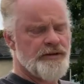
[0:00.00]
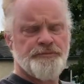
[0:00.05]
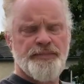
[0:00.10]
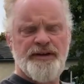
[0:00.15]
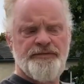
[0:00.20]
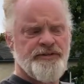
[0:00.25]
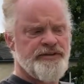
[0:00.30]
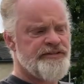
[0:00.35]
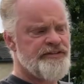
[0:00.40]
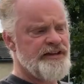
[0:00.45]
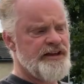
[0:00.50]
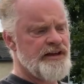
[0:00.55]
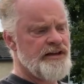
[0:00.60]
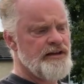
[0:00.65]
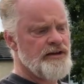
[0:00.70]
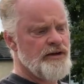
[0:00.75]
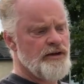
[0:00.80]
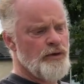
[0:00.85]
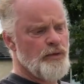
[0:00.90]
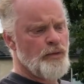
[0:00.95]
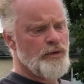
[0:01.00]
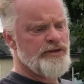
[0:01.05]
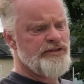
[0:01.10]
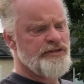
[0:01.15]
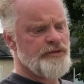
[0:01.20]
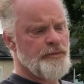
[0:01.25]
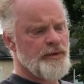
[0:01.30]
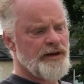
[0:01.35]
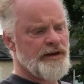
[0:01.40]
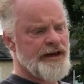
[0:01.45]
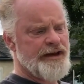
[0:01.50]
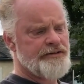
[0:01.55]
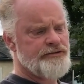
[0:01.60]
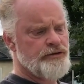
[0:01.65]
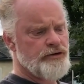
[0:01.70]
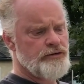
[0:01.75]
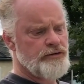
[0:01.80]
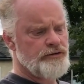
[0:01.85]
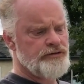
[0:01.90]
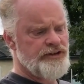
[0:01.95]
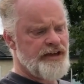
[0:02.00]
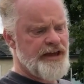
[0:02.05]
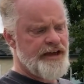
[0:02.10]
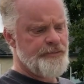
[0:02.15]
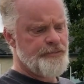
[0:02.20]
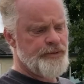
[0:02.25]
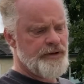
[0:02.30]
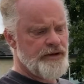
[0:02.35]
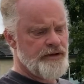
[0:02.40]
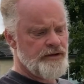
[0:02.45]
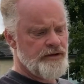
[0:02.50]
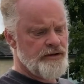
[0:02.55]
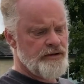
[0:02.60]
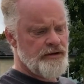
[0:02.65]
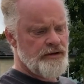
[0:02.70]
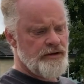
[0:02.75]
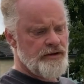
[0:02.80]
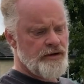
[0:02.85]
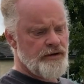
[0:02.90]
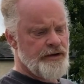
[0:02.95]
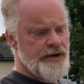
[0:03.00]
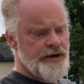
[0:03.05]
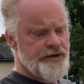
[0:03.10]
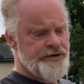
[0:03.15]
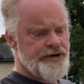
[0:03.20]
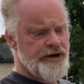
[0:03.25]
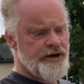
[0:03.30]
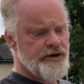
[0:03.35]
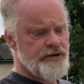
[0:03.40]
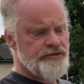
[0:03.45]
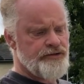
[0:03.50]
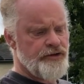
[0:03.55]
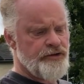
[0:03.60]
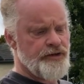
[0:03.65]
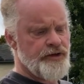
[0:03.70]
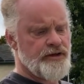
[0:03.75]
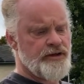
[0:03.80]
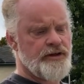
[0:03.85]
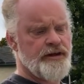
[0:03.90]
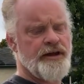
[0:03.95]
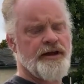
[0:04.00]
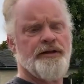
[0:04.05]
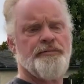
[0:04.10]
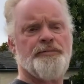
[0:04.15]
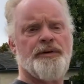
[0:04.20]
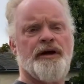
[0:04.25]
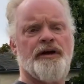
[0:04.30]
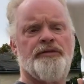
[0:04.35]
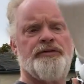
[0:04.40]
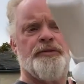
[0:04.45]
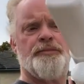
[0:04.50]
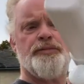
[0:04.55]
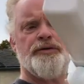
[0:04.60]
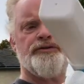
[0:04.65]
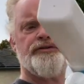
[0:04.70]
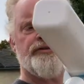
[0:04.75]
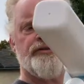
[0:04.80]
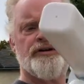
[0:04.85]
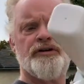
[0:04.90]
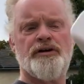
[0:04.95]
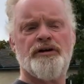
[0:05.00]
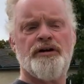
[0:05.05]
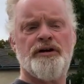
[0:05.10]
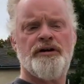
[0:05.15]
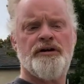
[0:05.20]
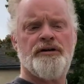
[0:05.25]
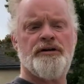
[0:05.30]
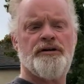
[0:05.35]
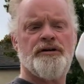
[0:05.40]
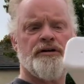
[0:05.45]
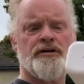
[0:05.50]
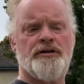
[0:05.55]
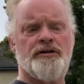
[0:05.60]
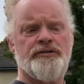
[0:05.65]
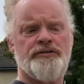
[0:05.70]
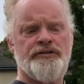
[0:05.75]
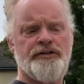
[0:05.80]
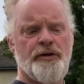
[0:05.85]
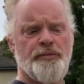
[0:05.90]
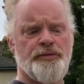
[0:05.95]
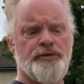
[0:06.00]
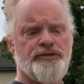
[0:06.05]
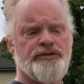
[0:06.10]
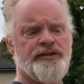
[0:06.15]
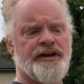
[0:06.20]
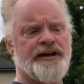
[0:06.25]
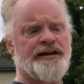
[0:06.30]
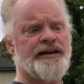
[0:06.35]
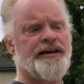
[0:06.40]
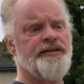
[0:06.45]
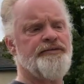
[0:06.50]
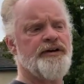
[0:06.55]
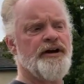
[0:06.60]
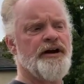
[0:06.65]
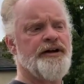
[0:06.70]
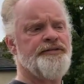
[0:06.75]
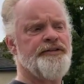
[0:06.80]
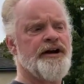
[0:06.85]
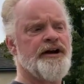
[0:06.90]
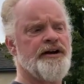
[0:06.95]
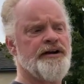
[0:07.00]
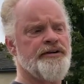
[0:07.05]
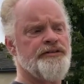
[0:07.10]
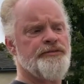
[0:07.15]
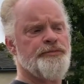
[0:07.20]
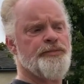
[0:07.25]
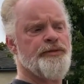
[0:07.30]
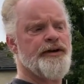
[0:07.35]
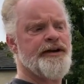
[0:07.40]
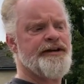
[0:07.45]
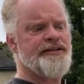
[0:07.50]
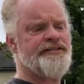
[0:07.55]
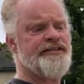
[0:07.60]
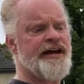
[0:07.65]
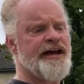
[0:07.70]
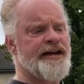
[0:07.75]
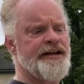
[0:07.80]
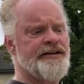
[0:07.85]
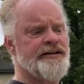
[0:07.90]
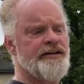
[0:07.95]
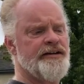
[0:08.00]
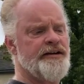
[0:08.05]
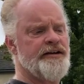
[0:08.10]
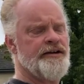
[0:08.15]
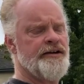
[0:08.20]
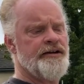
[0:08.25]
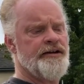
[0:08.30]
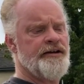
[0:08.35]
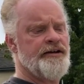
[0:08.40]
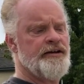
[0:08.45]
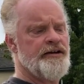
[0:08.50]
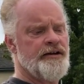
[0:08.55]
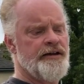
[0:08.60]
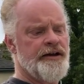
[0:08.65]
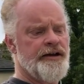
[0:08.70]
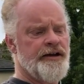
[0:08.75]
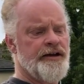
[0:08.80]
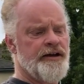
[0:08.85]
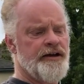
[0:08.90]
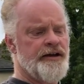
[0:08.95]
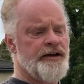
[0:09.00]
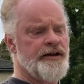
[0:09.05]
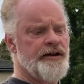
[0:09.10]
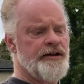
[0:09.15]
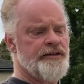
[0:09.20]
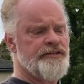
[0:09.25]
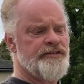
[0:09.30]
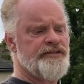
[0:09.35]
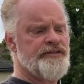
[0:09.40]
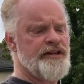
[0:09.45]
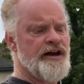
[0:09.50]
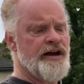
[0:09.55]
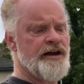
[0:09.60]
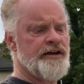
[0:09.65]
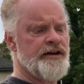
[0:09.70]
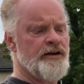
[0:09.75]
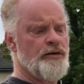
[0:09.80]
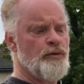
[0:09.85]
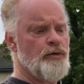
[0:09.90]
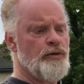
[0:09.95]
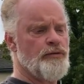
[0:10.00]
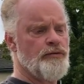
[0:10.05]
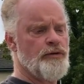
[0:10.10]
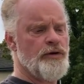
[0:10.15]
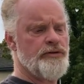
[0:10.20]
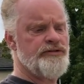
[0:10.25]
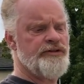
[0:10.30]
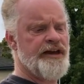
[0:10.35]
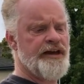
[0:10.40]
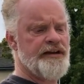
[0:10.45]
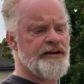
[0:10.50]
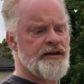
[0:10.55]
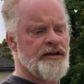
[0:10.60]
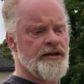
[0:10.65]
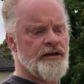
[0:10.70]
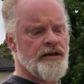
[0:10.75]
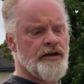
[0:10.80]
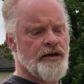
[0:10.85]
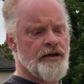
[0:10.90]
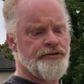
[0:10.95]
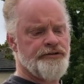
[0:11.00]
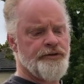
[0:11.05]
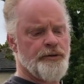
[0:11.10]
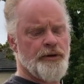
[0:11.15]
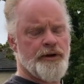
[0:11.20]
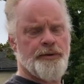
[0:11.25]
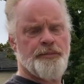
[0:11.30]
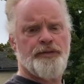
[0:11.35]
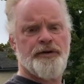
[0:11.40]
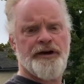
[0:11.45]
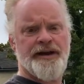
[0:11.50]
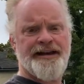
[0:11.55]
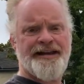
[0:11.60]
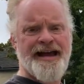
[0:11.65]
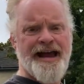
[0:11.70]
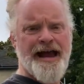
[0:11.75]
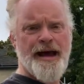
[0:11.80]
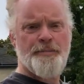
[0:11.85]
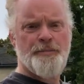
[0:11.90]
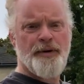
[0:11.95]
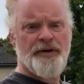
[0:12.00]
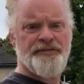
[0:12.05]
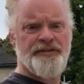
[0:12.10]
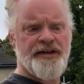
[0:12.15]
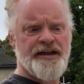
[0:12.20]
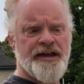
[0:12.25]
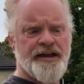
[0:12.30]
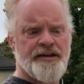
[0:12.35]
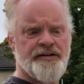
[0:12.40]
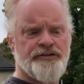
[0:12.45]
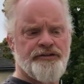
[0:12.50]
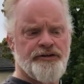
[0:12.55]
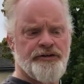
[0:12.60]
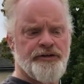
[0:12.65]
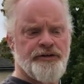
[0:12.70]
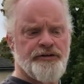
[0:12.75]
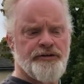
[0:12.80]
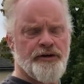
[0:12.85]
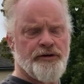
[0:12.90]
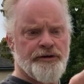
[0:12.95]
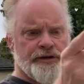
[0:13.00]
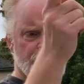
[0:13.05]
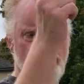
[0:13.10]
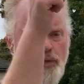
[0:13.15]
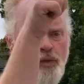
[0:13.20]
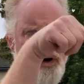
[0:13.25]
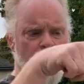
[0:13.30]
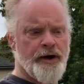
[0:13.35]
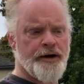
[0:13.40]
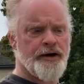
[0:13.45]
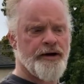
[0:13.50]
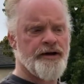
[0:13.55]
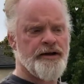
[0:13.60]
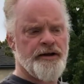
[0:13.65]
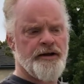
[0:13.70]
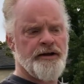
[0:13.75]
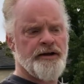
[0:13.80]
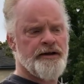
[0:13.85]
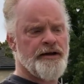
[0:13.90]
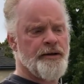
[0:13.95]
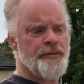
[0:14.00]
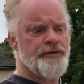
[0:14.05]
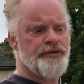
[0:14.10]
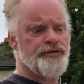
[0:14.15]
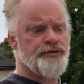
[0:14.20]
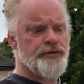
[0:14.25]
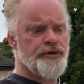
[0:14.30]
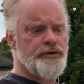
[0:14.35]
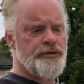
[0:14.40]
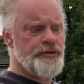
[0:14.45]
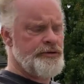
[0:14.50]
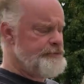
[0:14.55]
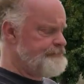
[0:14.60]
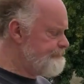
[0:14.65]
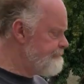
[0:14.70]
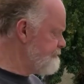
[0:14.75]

PVC with some electrical tape around here, so the booster, cell booster, I can leave it on there and it's pretty tight and it's snug and it won't rotate. Also want to put a cap on the end so you don't get water coming through.